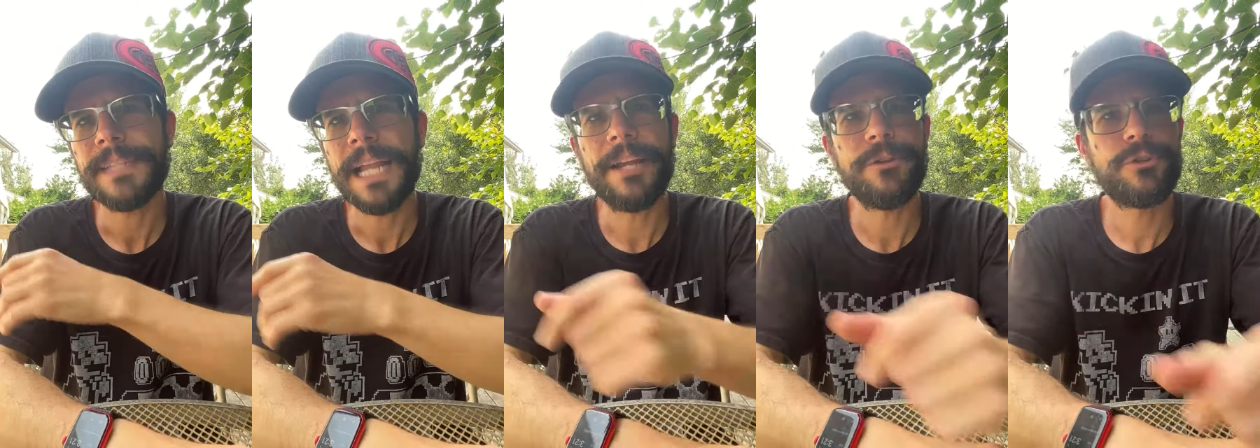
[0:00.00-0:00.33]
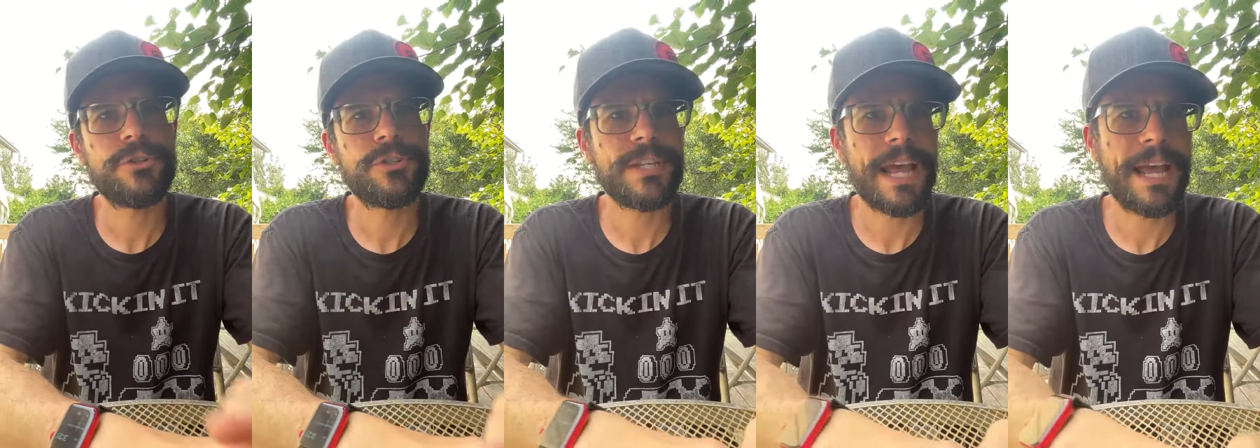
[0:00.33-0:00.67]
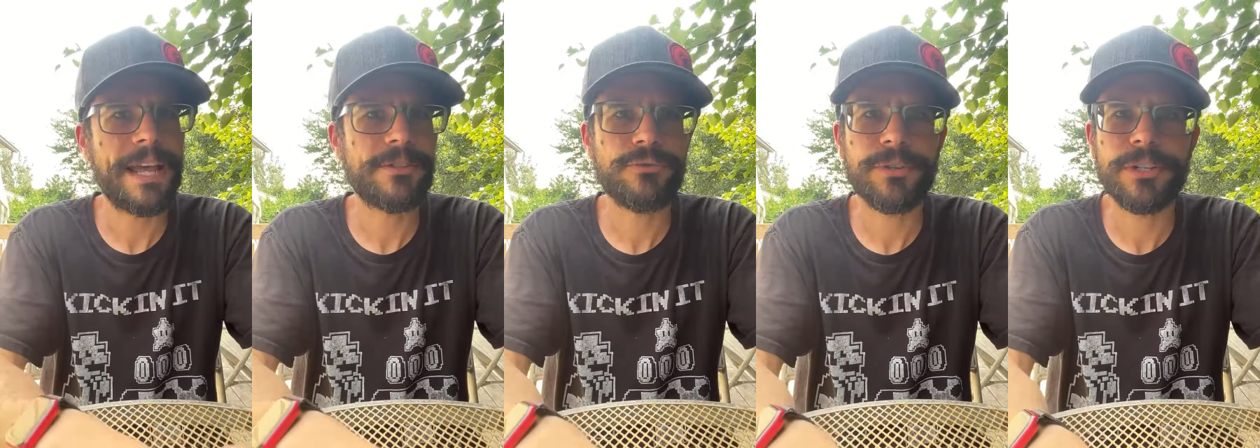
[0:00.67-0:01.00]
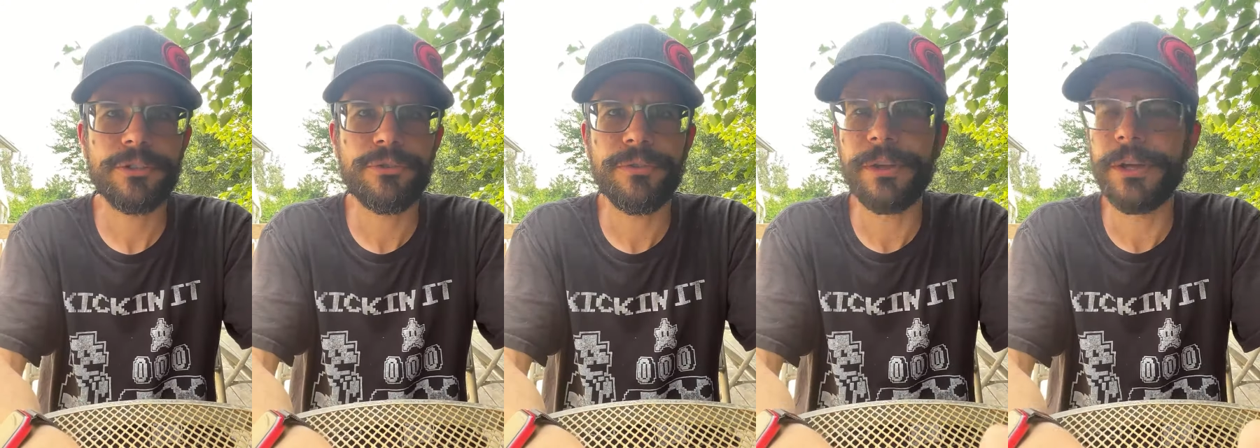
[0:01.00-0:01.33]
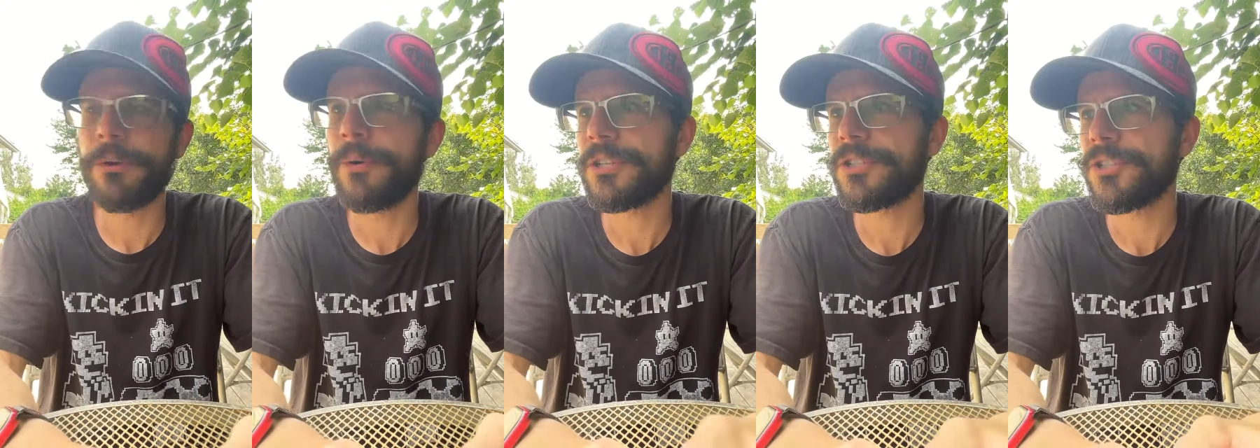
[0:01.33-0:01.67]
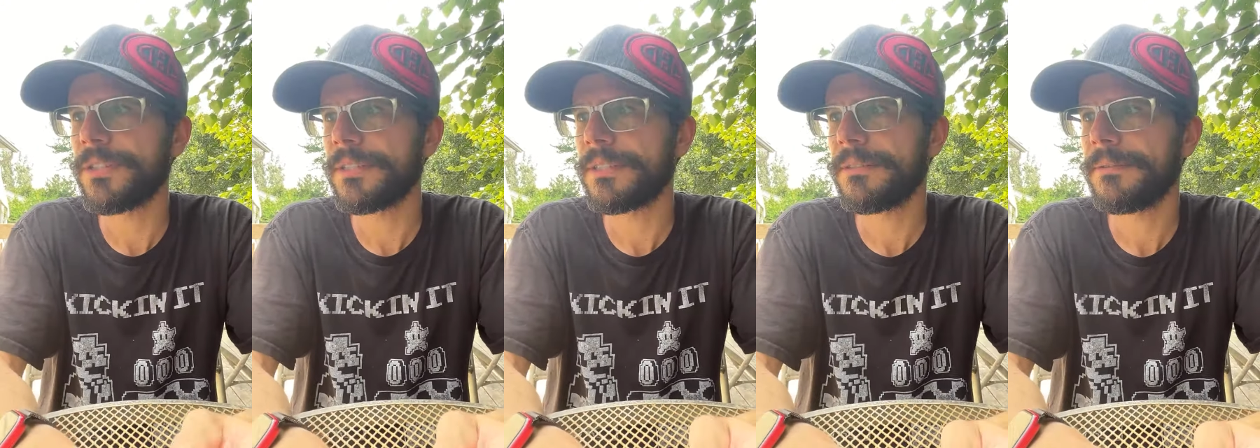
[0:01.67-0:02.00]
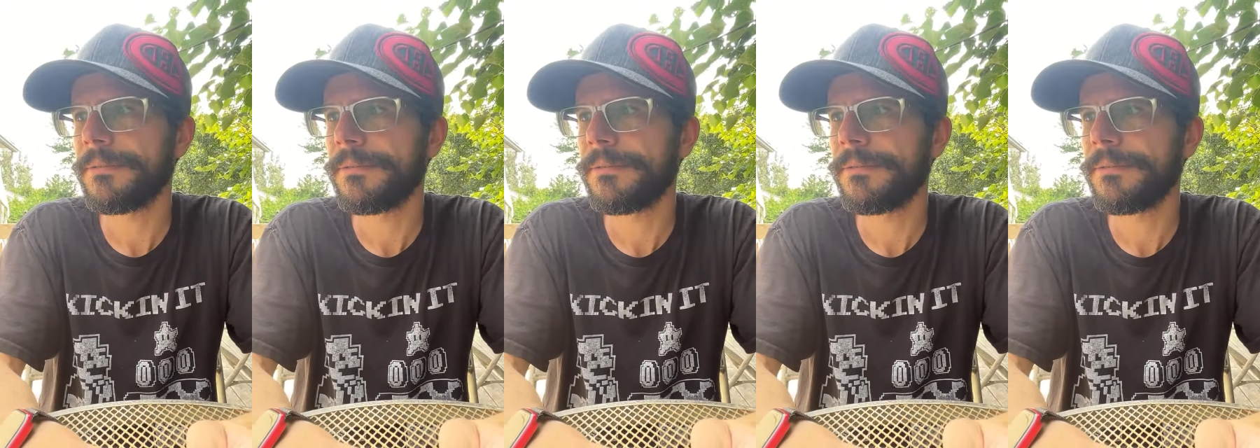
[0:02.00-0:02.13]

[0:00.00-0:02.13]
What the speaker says: and you're just answering trivia questions.